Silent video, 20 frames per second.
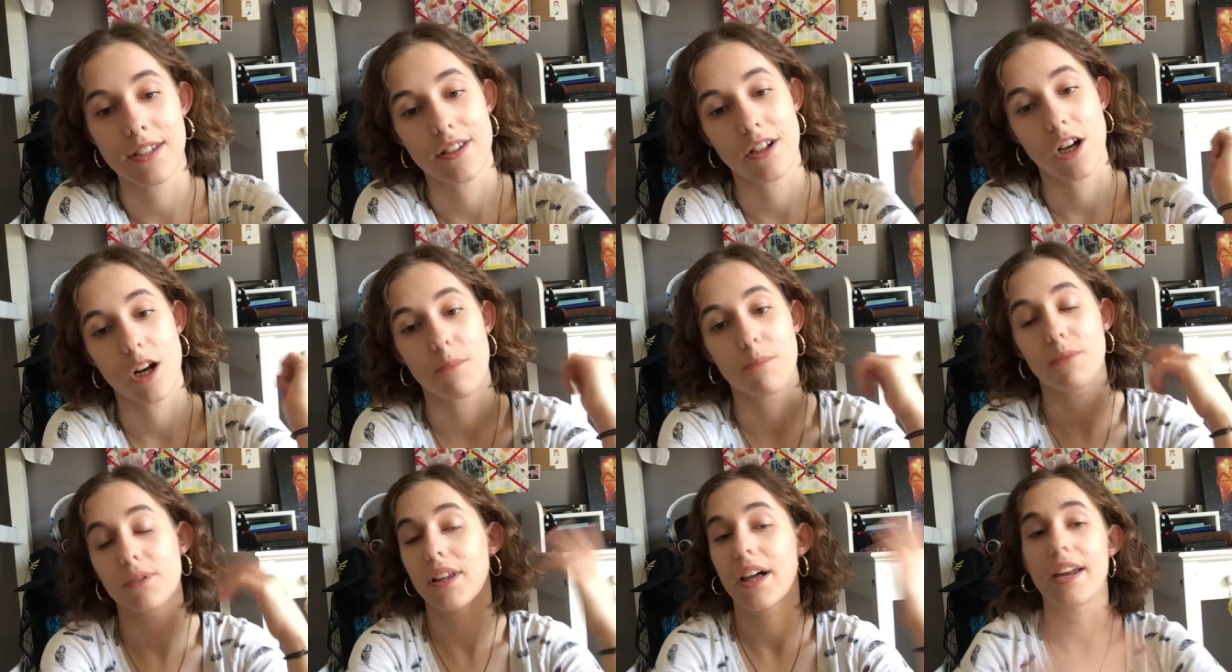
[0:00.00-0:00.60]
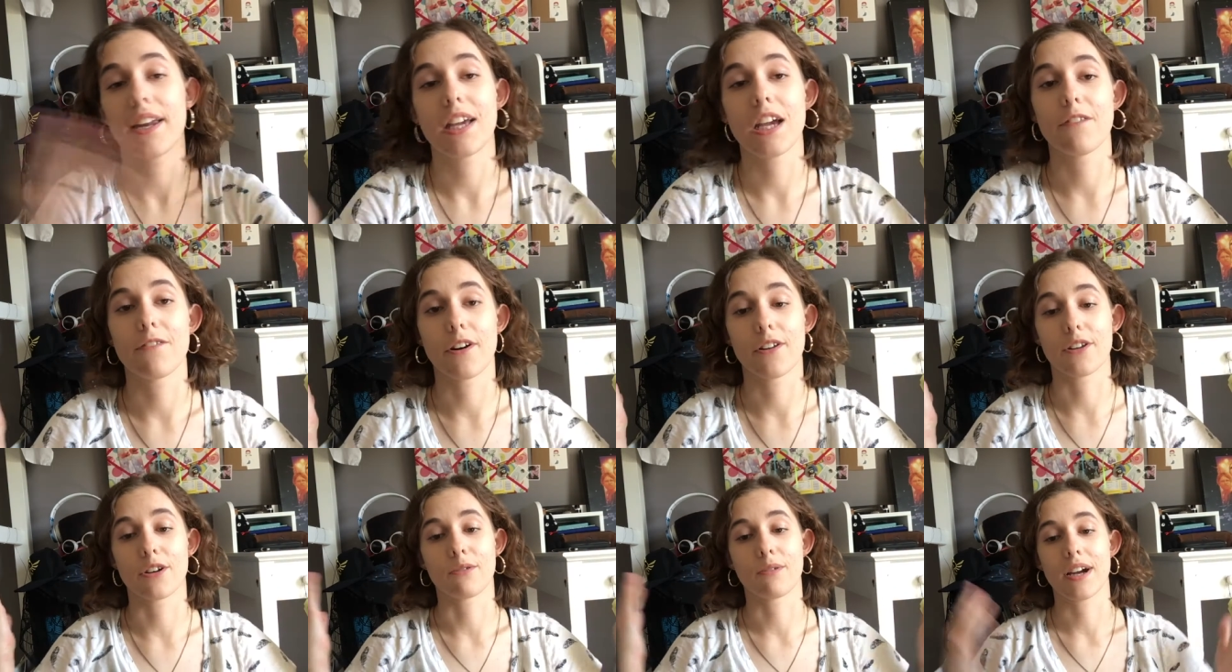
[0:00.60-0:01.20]
There are plenty of
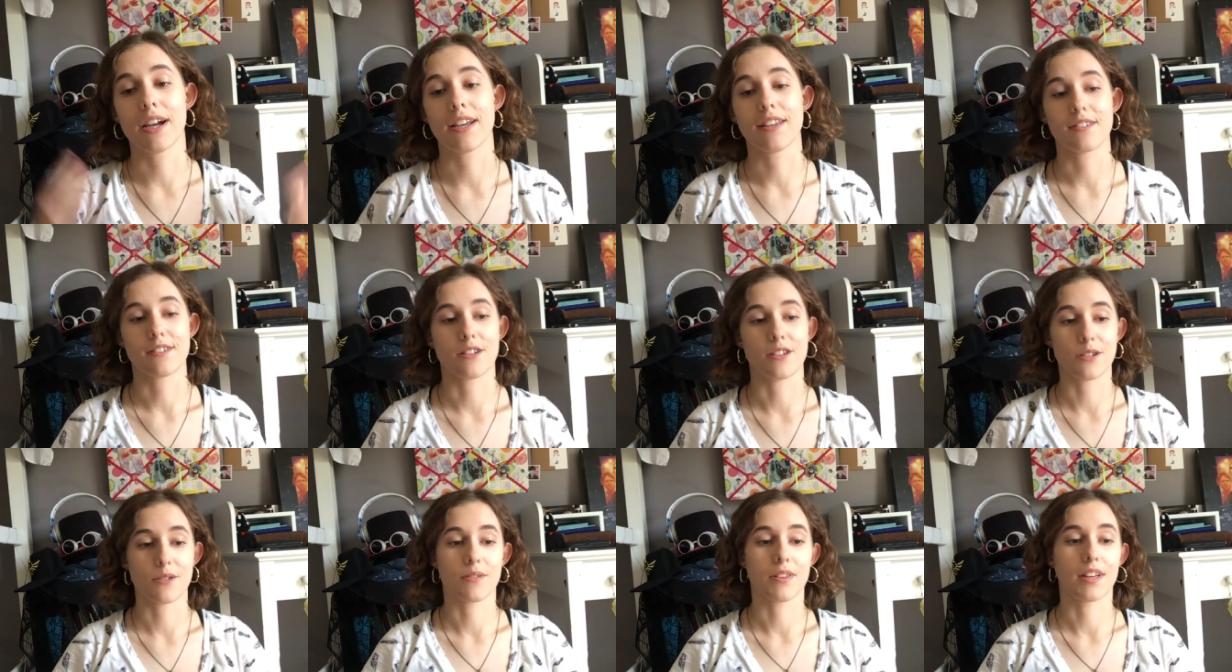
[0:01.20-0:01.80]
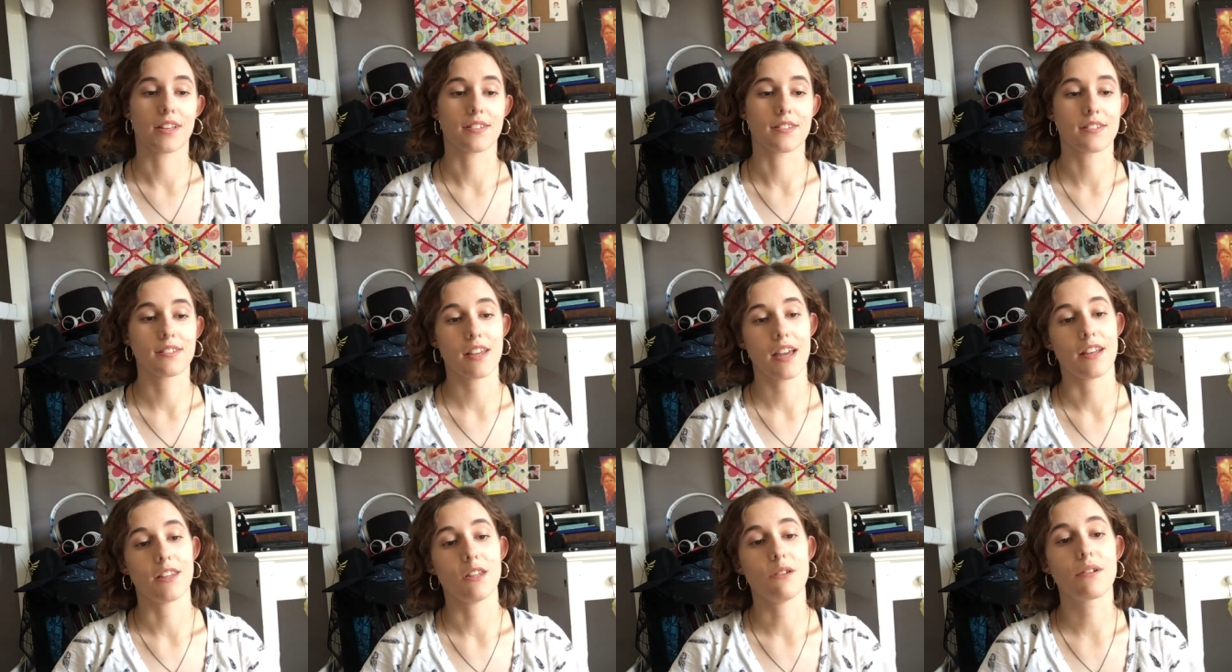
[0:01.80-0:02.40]
other ways to do this,
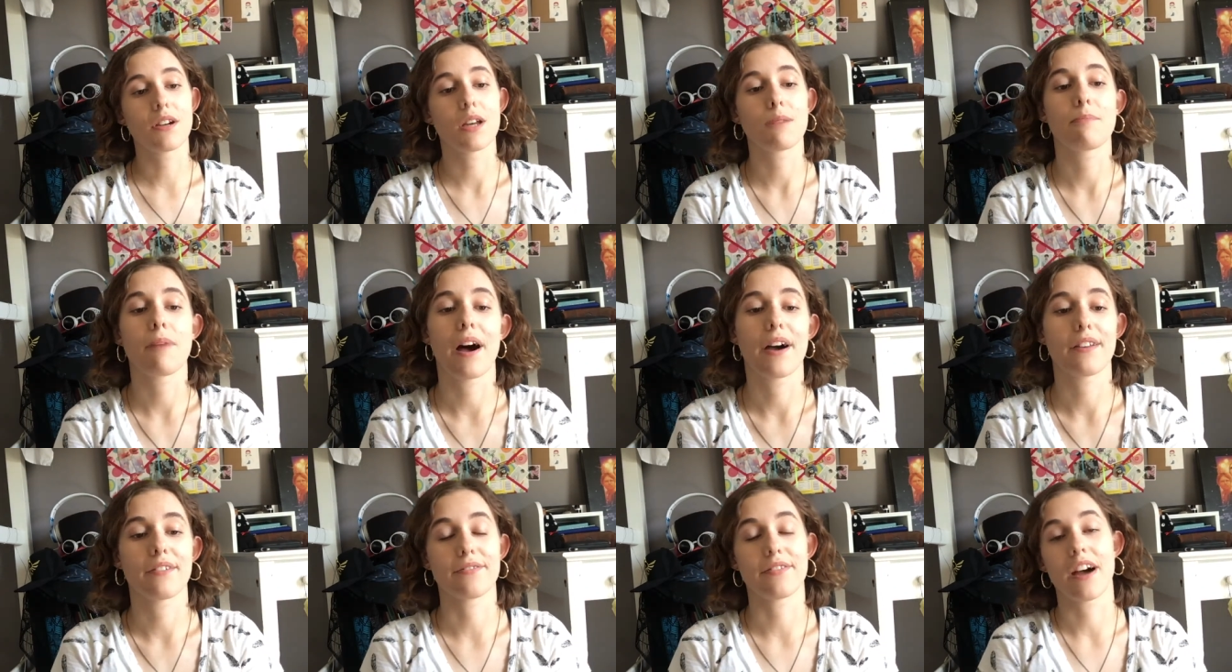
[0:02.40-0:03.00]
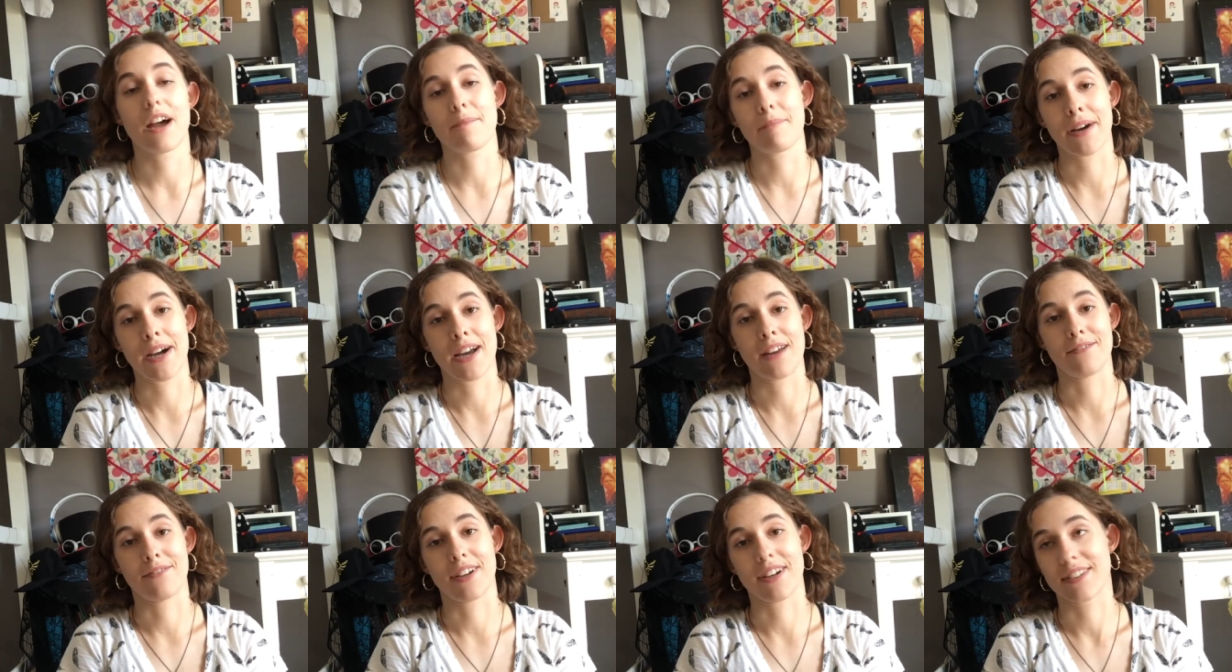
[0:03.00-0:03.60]
and you can modify my
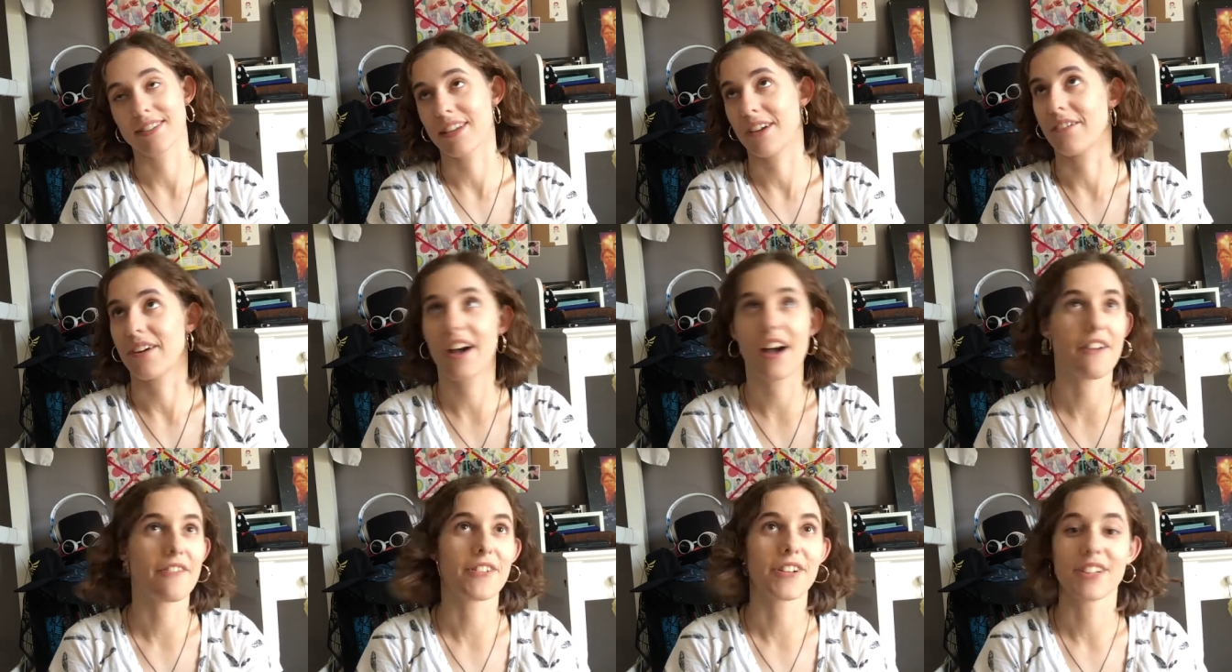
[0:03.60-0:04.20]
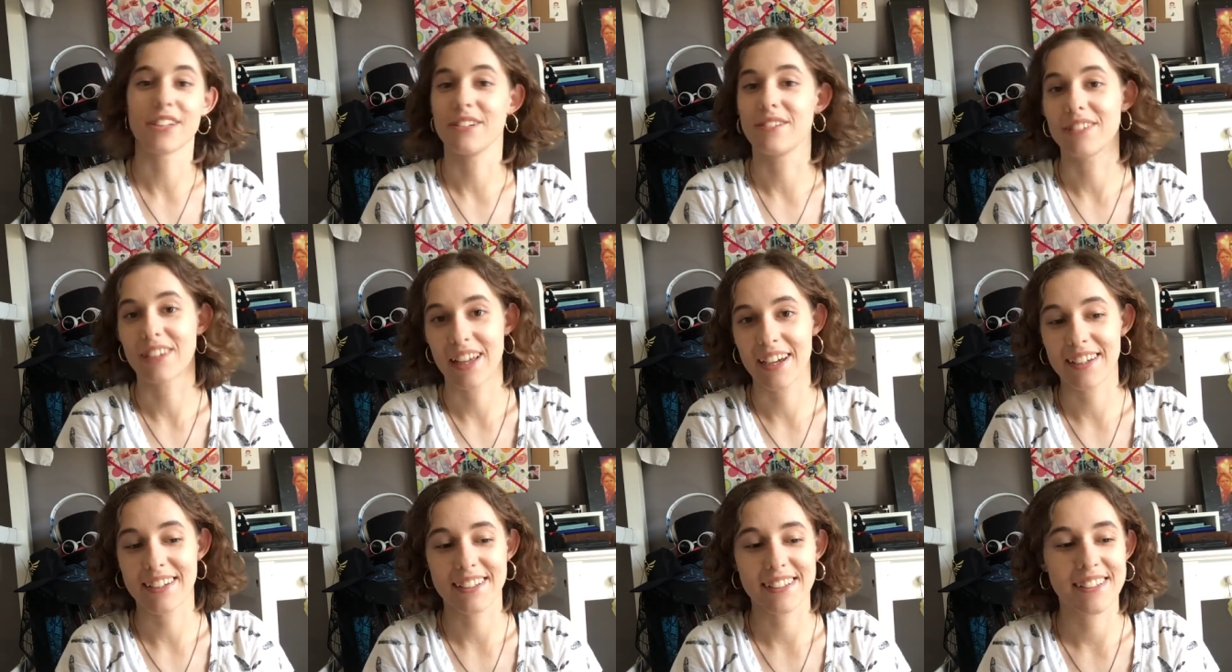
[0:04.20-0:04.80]
advice however you'd
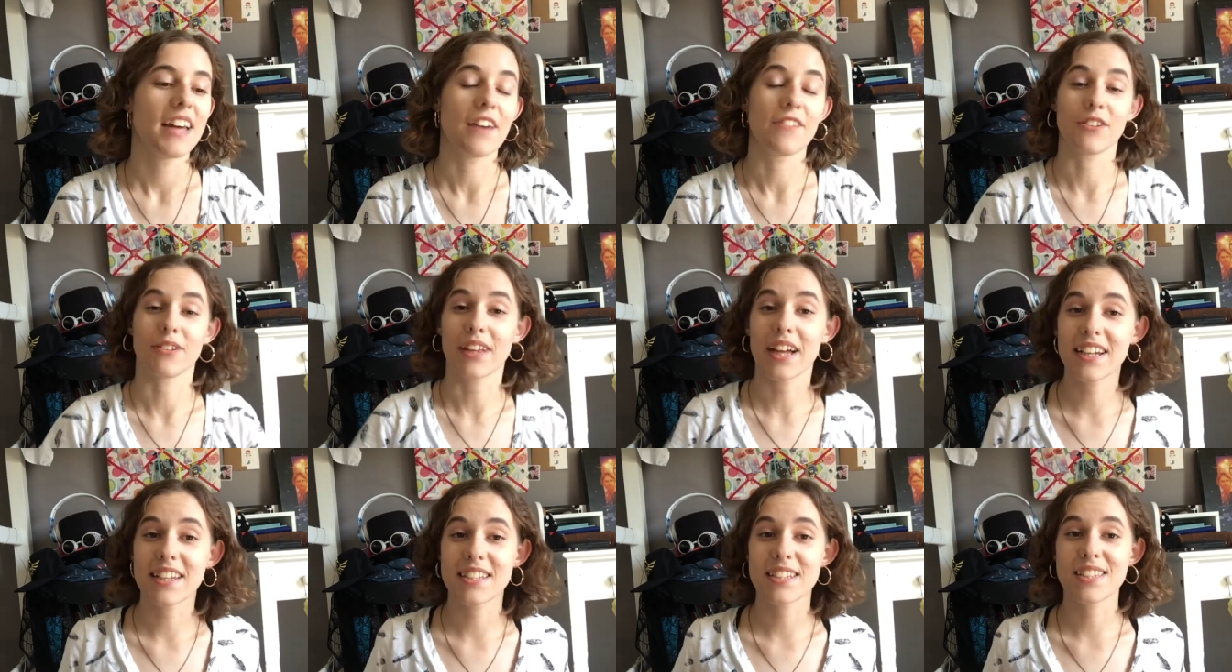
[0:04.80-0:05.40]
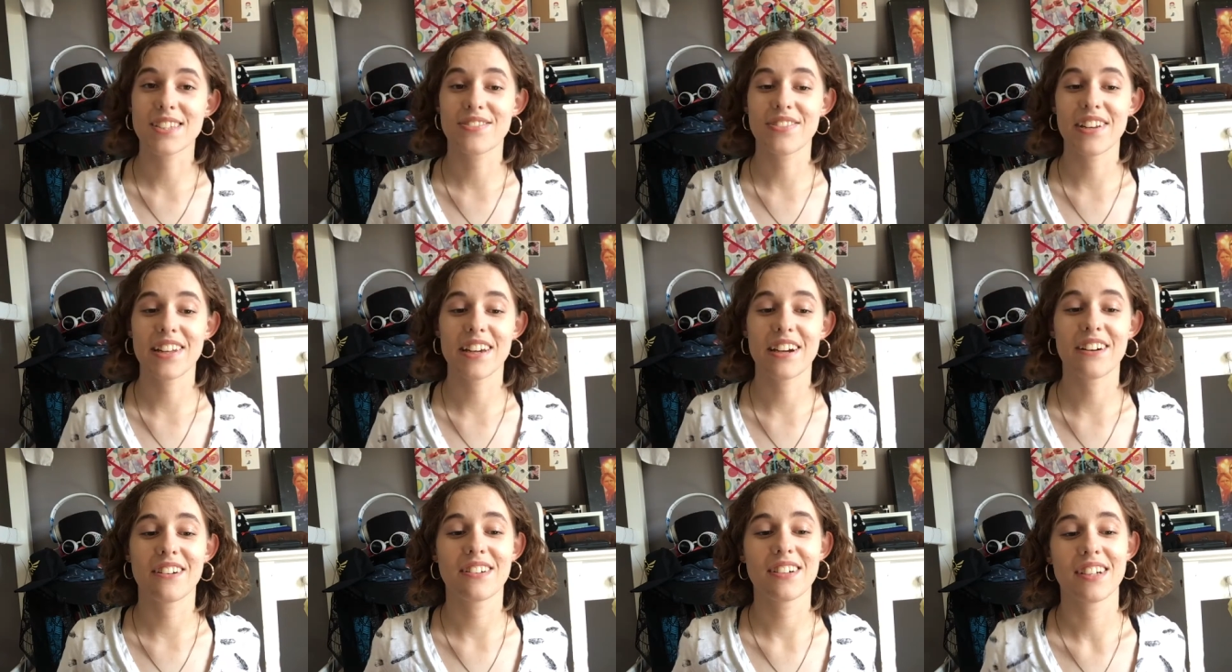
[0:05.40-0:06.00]
like. If you like this
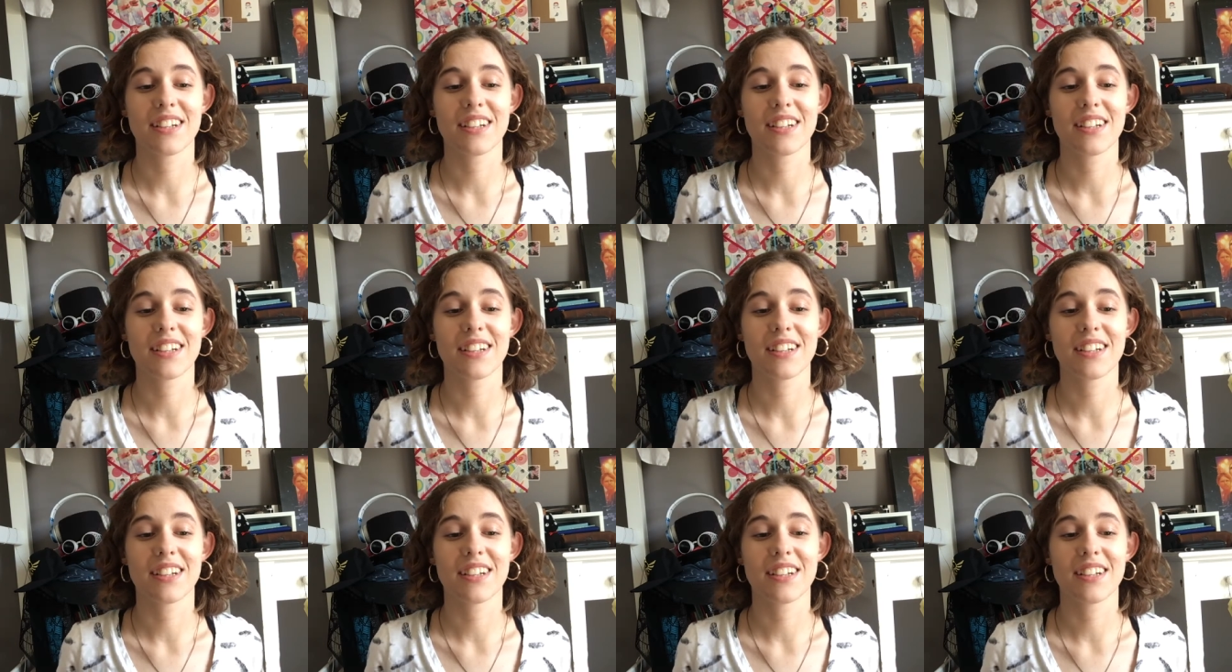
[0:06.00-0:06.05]
video,